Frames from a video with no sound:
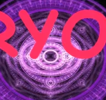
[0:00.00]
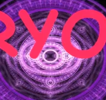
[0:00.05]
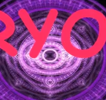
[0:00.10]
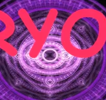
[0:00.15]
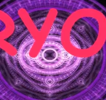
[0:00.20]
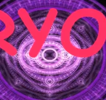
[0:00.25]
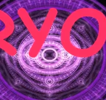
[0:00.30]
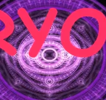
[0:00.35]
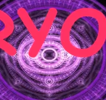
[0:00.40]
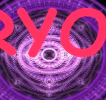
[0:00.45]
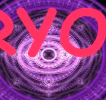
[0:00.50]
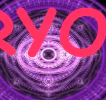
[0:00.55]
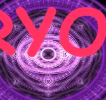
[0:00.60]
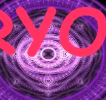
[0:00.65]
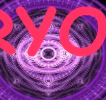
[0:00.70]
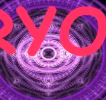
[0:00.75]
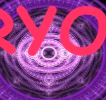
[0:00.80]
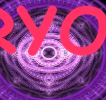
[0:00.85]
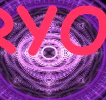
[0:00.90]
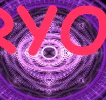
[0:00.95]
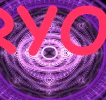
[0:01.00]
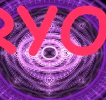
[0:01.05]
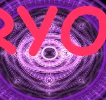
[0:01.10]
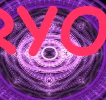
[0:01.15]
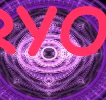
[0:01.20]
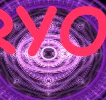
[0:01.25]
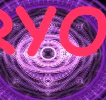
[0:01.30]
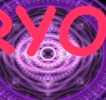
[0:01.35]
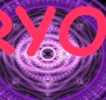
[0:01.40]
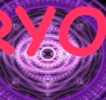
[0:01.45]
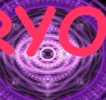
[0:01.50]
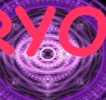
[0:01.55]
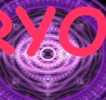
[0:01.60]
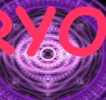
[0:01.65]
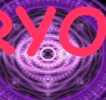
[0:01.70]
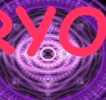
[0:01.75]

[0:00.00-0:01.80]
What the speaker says: (no one is talking)